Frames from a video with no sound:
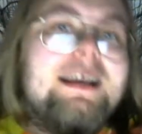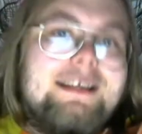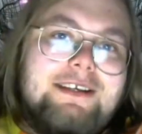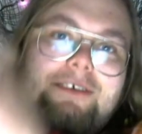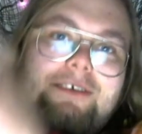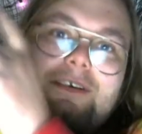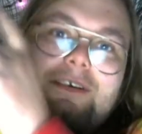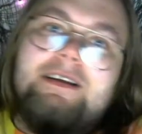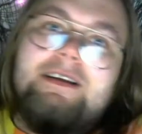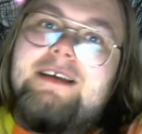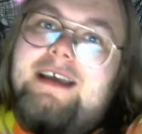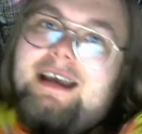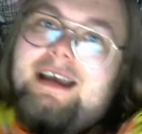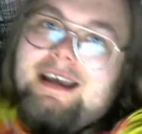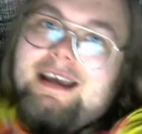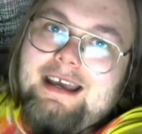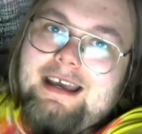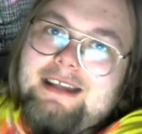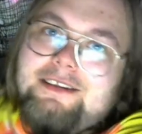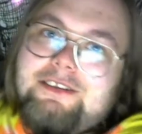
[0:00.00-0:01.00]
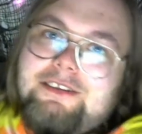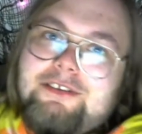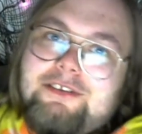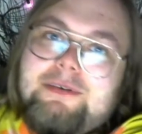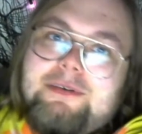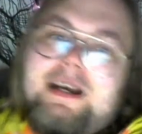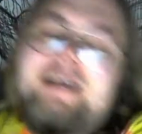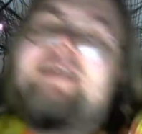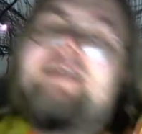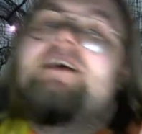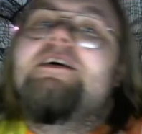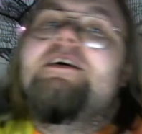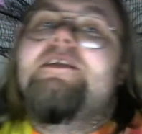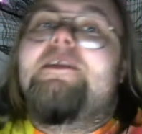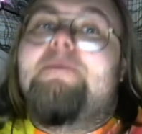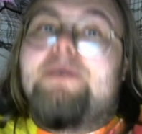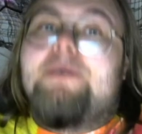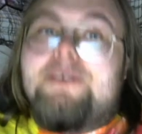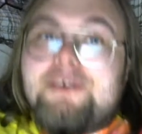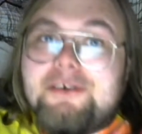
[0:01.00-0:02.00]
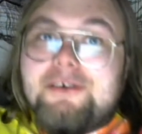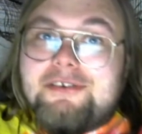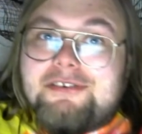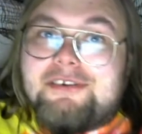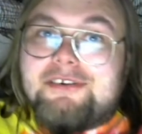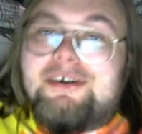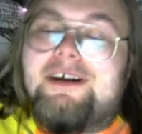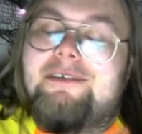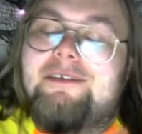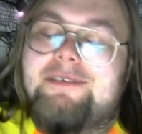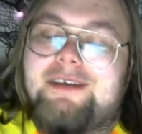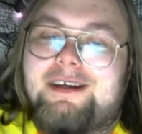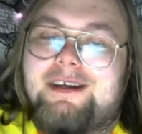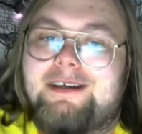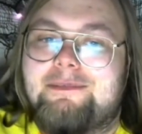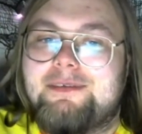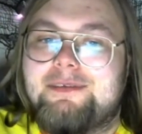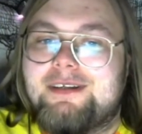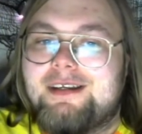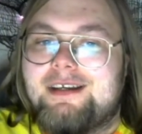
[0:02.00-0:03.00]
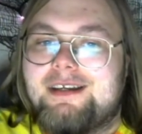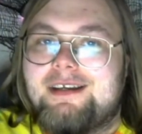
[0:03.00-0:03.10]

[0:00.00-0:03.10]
you. Editors, right? The producer of games.